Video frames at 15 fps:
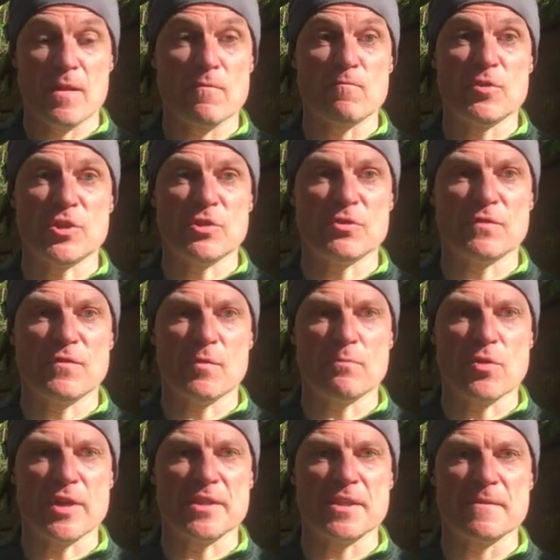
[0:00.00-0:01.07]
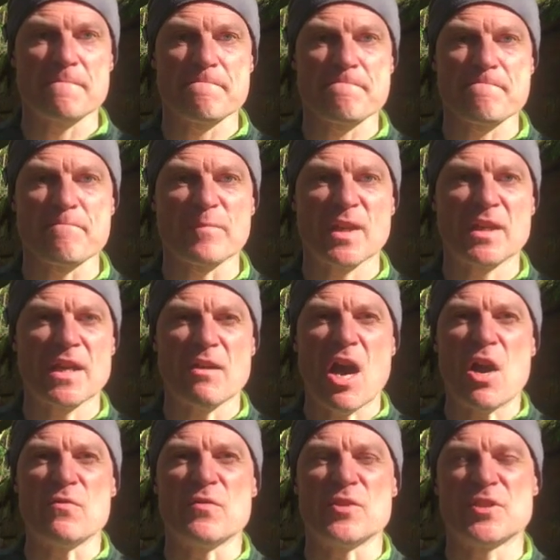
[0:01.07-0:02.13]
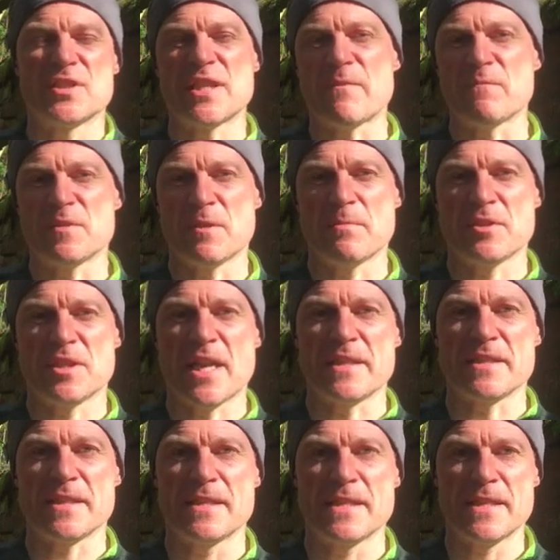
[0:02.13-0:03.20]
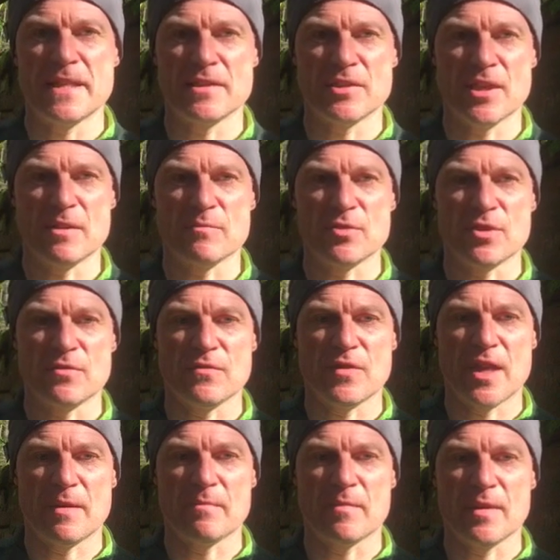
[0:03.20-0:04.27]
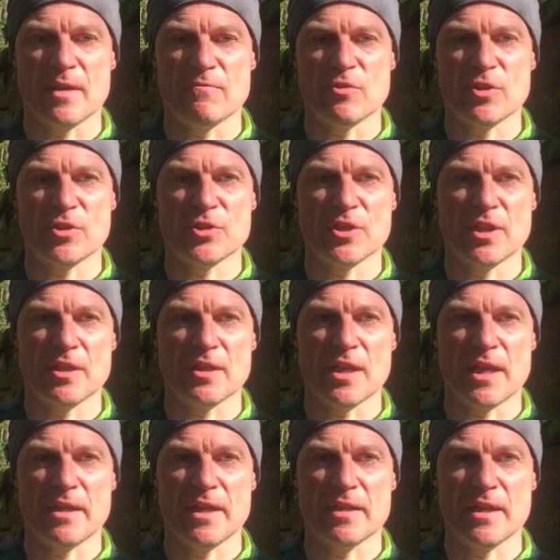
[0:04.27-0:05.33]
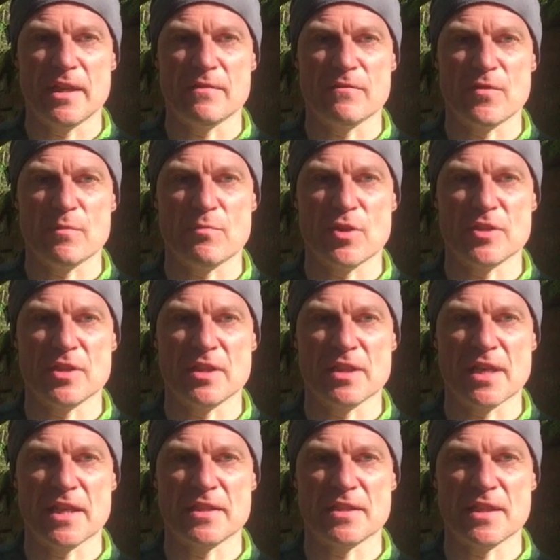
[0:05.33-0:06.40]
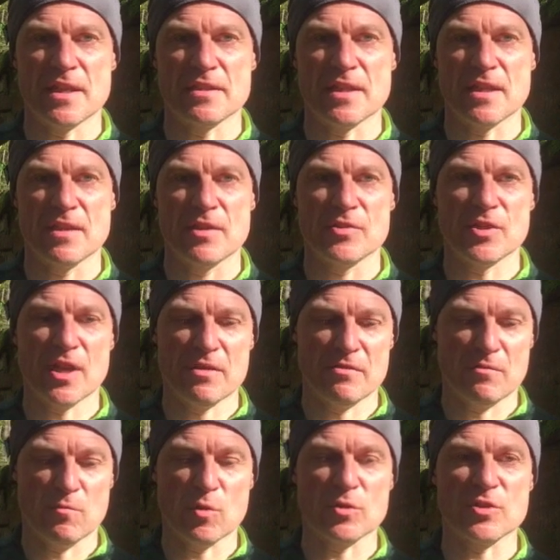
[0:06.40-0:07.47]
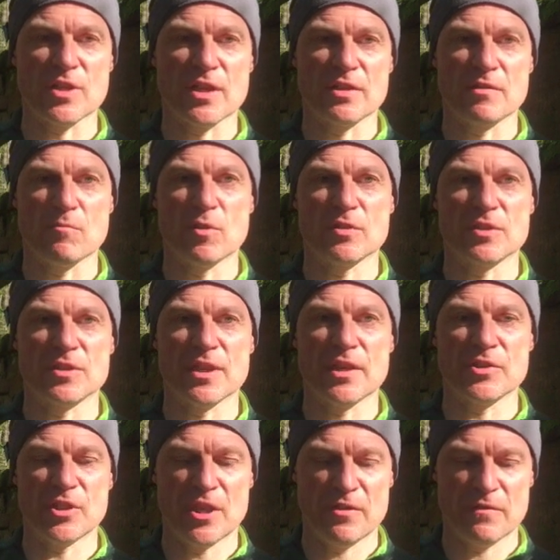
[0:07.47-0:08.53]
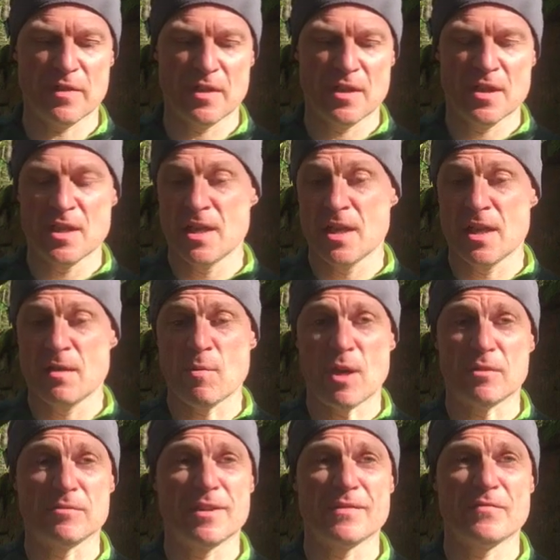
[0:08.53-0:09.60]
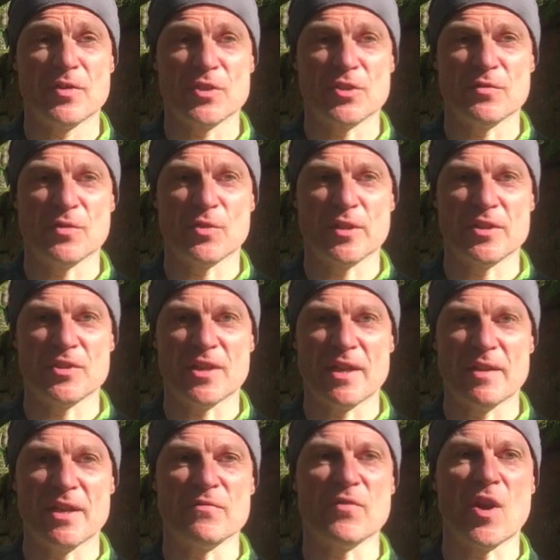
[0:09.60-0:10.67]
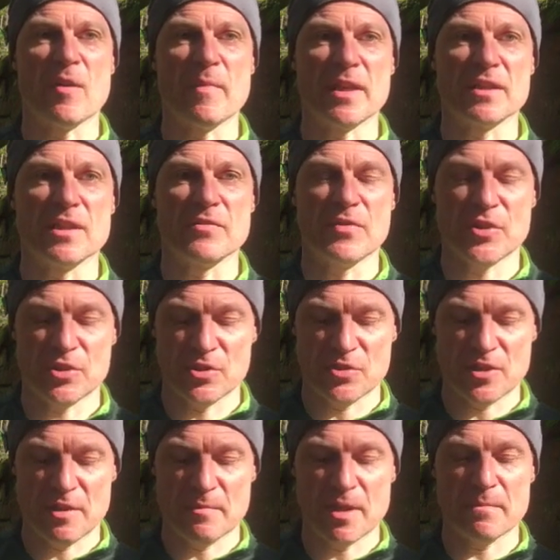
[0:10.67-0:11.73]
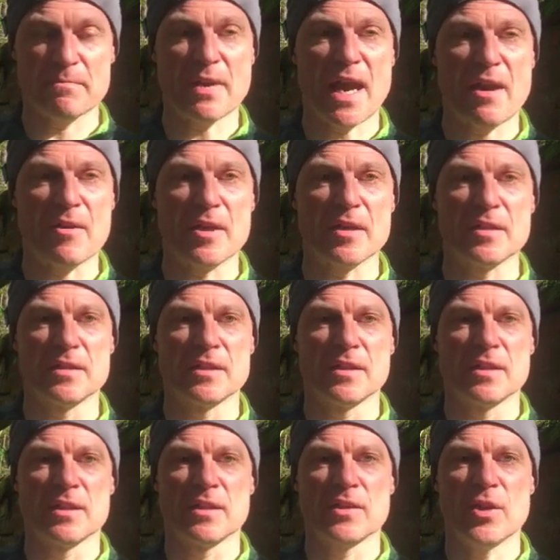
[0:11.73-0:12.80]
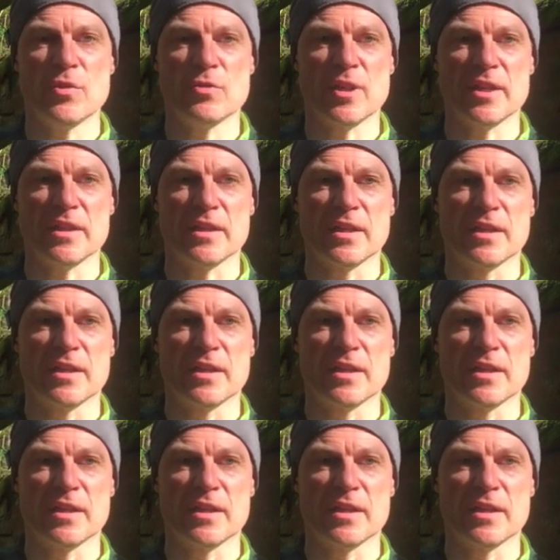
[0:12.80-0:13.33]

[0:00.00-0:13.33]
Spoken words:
Reduced footprint, over 70% in terms of a reduction in footprint in the data center. So what does that achieve? Well, first of all, it's environmental efficiency, but power, cooling,